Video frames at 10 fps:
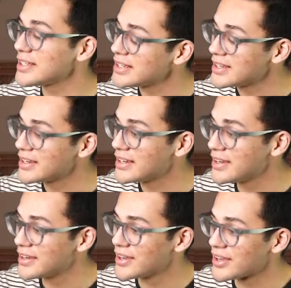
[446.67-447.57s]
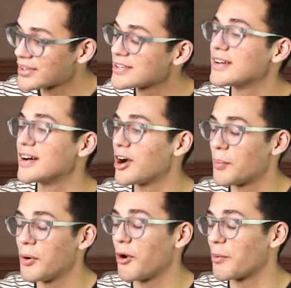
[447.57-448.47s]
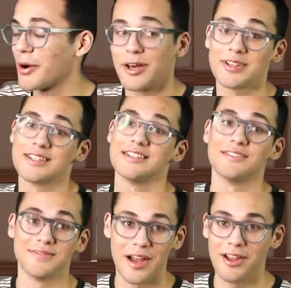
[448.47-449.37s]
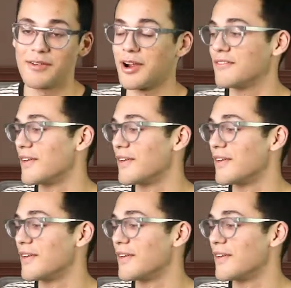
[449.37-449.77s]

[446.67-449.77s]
tea to our Pokemon, which is very, very